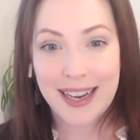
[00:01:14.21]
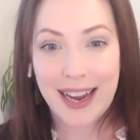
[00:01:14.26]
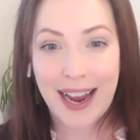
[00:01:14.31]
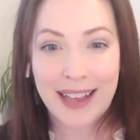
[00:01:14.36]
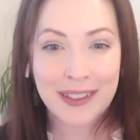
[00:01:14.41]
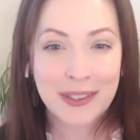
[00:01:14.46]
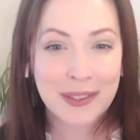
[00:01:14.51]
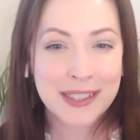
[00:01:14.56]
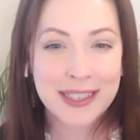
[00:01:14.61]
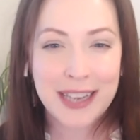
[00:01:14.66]

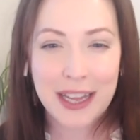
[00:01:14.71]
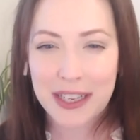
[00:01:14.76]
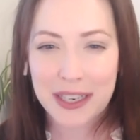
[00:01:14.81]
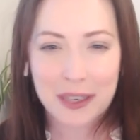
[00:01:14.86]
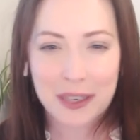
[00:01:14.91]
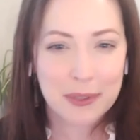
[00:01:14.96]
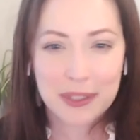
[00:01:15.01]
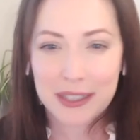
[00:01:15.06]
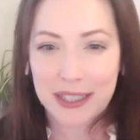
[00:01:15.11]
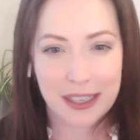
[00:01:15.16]
And there's
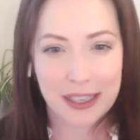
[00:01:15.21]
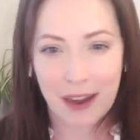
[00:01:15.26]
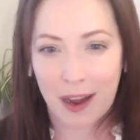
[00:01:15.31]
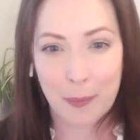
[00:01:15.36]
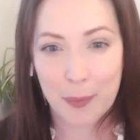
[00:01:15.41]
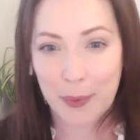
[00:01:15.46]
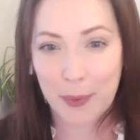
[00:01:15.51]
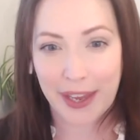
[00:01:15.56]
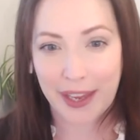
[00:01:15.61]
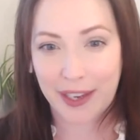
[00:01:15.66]
nothing really
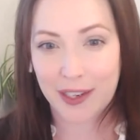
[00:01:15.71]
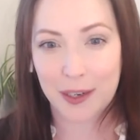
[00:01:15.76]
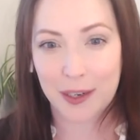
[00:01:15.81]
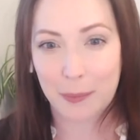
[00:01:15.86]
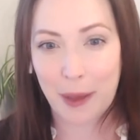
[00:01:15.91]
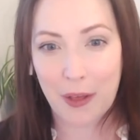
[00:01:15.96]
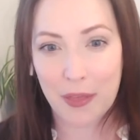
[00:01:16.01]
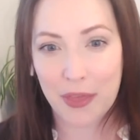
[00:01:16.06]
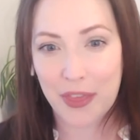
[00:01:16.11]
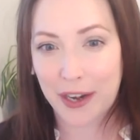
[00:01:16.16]
complicated
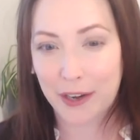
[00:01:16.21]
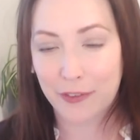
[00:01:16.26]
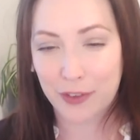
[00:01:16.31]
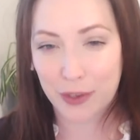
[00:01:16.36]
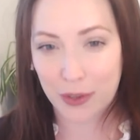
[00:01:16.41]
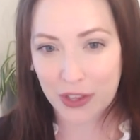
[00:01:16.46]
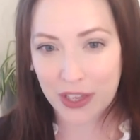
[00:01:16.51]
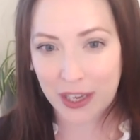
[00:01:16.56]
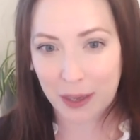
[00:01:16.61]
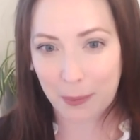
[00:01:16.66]
about that if
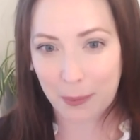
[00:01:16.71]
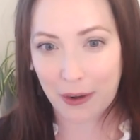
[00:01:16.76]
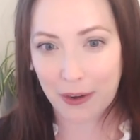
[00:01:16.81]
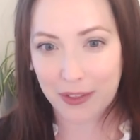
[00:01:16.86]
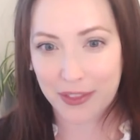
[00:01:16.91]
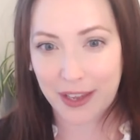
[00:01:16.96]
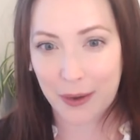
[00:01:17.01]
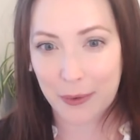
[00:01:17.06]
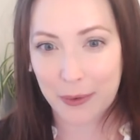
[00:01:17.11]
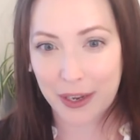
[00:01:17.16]
you think about
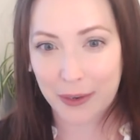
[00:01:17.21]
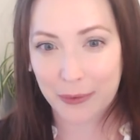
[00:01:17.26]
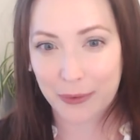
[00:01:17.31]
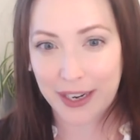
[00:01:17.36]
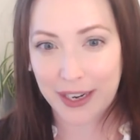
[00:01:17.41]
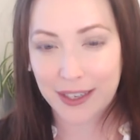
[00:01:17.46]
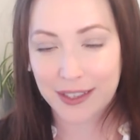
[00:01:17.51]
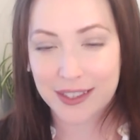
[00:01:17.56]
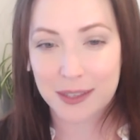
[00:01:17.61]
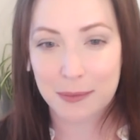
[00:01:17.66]
it that way,
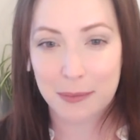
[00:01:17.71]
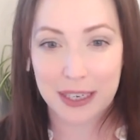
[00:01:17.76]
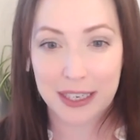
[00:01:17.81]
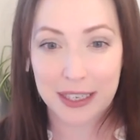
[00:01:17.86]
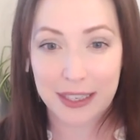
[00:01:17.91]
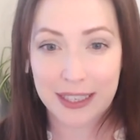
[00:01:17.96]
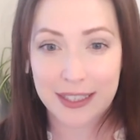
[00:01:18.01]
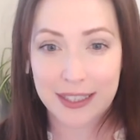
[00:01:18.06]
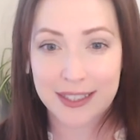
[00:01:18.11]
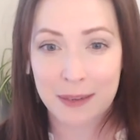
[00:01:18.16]
right?
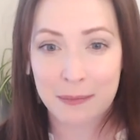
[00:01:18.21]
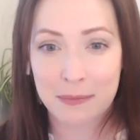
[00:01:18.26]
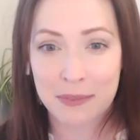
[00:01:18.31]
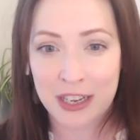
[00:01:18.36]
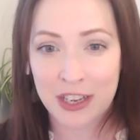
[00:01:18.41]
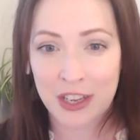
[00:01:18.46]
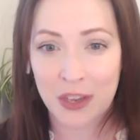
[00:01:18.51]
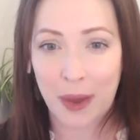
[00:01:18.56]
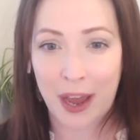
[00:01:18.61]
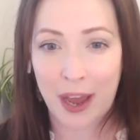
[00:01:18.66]
Somebody needs
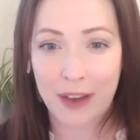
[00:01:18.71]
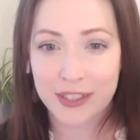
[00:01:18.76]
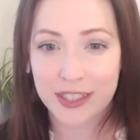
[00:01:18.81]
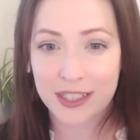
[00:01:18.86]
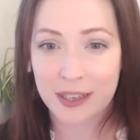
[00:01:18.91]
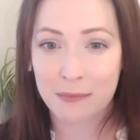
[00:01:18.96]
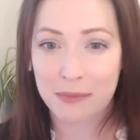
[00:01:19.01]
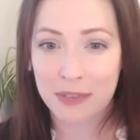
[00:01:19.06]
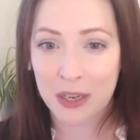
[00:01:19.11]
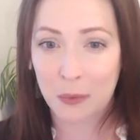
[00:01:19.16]
something, you have
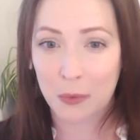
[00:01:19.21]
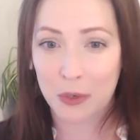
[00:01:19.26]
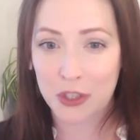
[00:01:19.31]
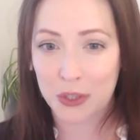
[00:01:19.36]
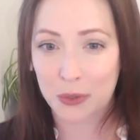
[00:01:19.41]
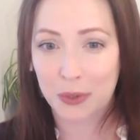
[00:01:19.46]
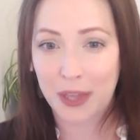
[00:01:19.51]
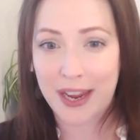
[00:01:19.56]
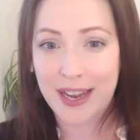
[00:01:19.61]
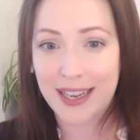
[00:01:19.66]
something, would
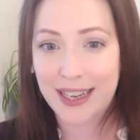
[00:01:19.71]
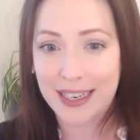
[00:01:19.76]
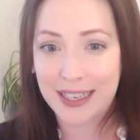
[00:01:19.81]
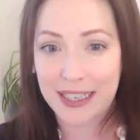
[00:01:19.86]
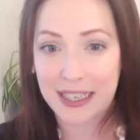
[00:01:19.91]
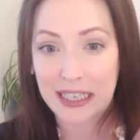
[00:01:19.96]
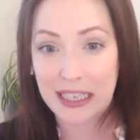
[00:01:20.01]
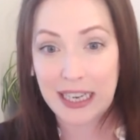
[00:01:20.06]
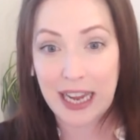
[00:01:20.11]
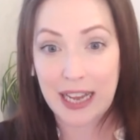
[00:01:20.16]
you like
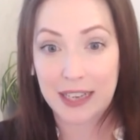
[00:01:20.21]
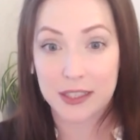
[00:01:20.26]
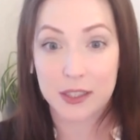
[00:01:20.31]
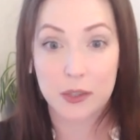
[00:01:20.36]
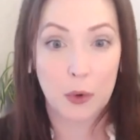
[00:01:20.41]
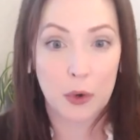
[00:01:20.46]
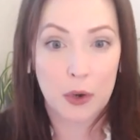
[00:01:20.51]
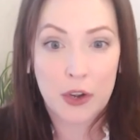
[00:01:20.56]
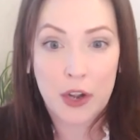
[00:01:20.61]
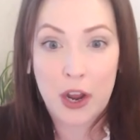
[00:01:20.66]
it?
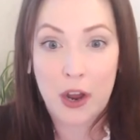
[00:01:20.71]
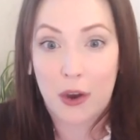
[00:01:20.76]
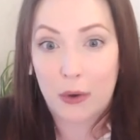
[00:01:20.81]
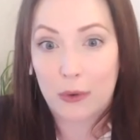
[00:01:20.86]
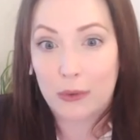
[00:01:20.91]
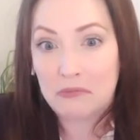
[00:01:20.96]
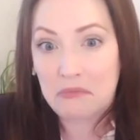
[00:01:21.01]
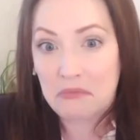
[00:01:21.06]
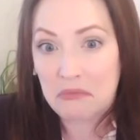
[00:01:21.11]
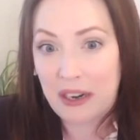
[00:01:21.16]
Yes or
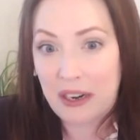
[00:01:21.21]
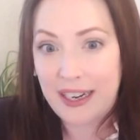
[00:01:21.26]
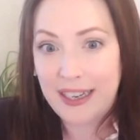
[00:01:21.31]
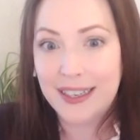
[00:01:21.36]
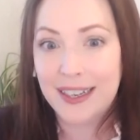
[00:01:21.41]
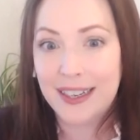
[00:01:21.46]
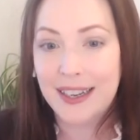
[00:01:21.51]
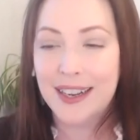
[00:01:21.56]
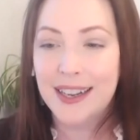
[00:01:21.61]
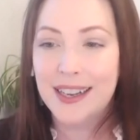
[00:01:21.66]
no, right?